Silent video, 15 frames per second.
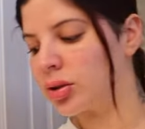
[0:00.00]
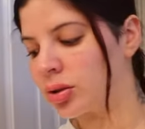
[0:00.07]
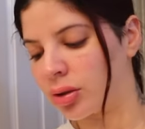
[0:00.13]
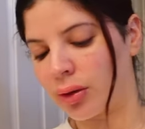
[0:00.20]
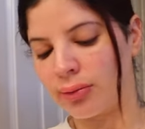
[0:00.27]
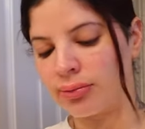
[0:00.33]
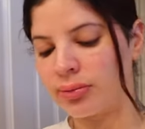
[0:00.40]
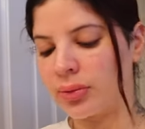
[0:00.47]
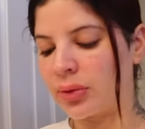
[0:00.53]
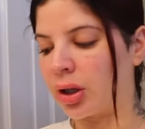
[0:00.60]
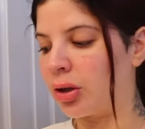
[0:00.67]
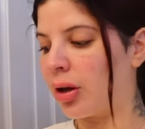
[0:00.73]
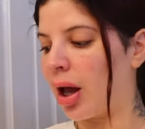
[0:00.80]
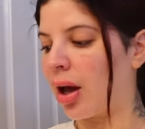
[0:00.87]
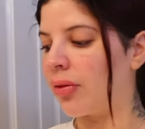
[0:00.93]
so. And then
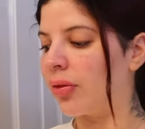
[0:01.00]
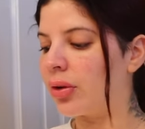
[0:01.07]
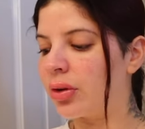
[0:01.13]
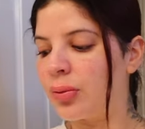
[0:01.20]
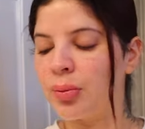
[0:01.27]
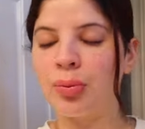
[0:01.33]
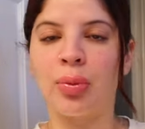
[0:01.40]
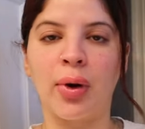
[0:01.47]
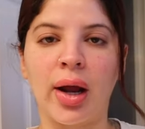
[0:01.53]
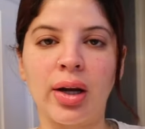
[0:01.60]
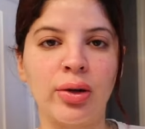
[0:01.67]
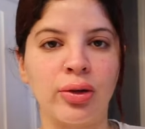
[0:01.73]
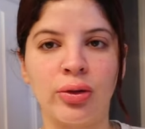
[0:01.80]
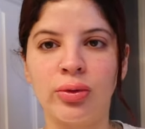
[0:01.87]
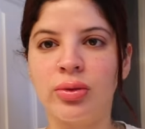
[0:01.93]
you have brand
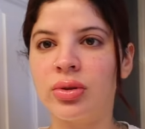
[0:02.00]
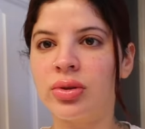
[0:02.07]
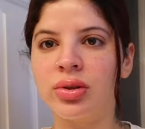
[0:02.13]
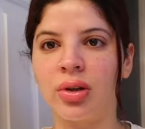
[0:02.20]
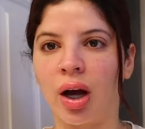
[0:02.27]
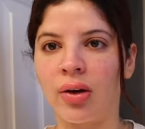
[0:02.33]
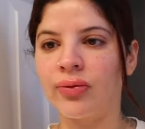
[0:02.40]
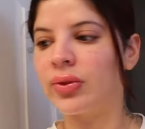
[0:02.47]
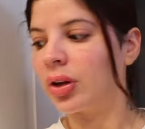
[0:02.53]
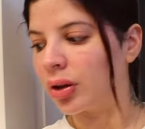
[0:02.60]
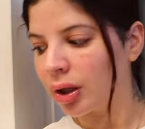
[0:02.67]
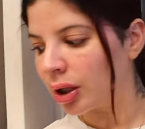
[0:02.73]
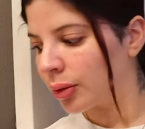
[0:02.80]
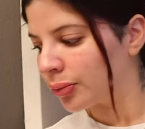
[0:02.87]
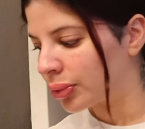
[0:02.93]
new soft
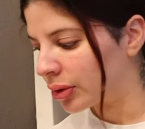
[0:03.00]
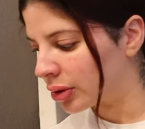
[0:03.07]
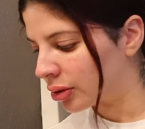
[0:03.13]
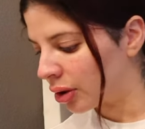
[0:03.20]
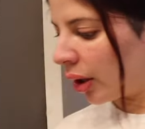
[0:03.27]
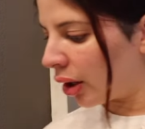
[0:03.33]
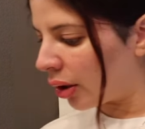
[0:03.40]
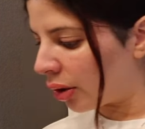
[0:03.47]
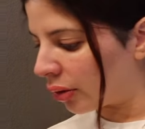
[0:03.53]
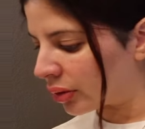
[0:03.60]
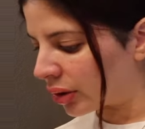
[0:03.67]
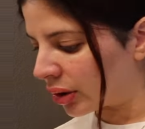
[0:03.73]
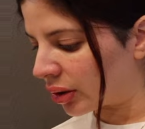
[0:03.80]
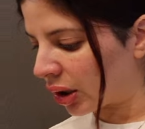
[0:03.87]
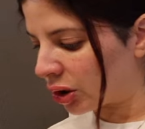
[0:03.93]
lips. Now,
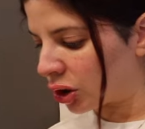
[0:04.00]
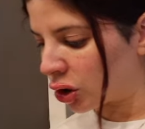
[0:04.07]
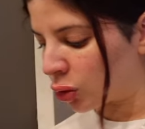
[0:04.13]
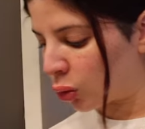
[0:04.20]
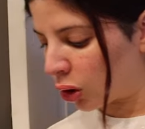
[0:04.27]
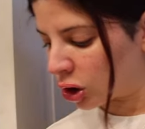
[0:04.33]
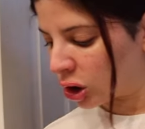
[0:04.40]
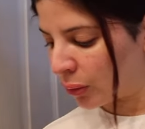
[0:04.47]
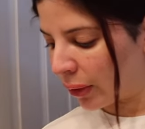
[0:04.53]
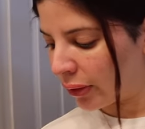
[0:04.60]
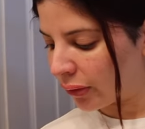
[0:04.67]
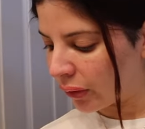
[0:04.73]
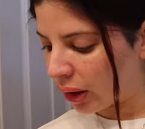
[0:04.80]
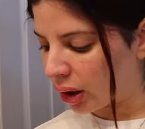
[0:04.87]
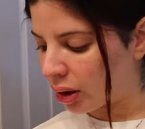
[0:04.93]
since I just washed my
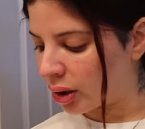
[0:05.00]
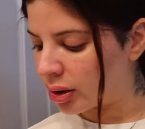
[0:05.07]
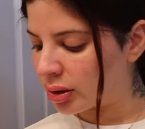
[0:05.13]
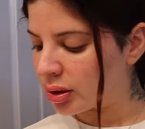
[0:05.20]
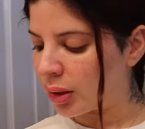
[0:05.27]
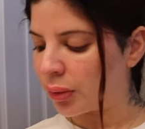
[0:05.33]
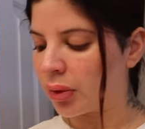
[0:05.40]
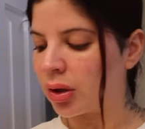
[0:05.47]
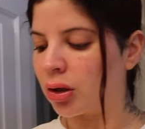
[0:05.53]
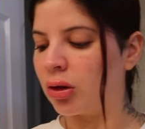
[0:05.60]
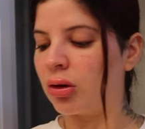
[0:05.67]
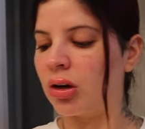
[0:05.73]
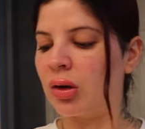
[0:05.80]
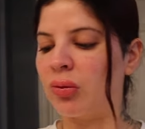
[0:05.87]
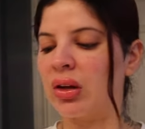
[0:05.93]
face, I'm gonna go in